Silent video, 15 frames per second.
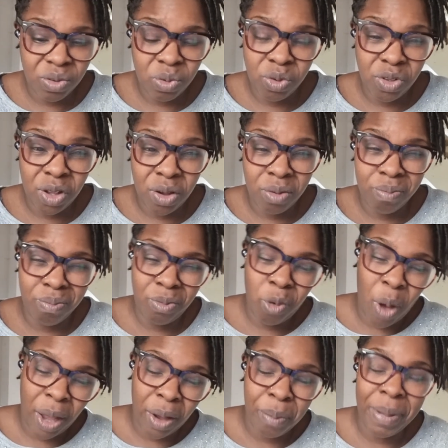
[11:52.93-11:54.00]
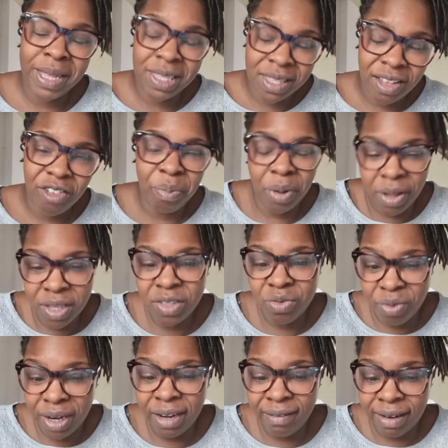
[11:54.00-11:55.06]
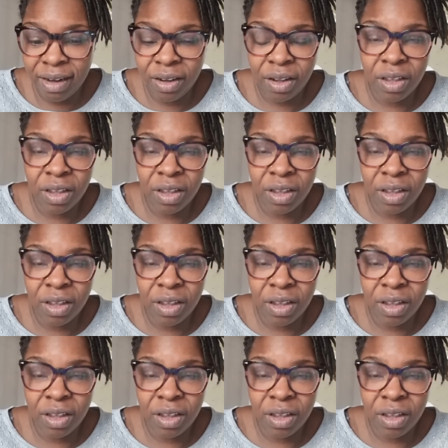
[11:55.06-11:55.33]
also quite competitive, but it's really, really